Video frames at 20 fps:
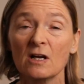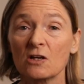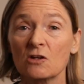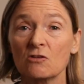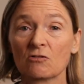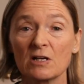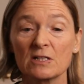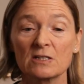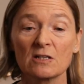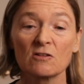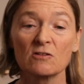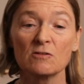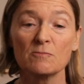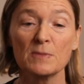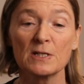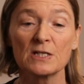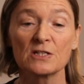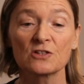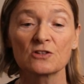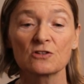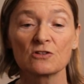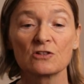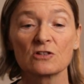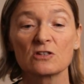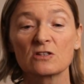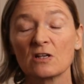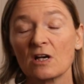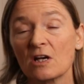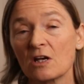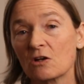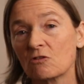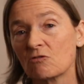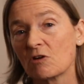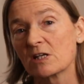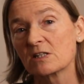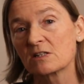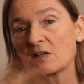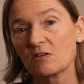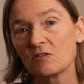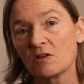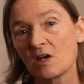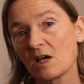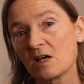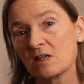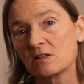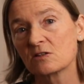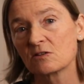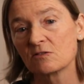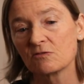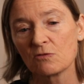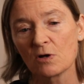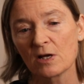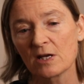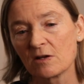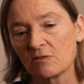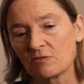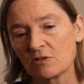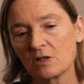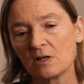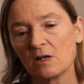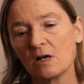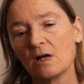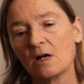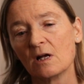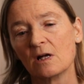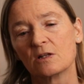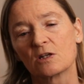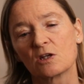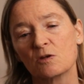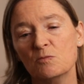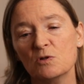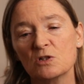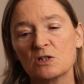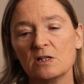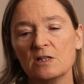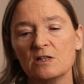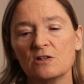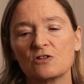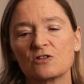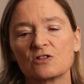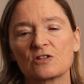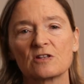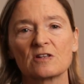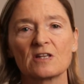you write down the ministers, you write down the heads of whatever, community leaders.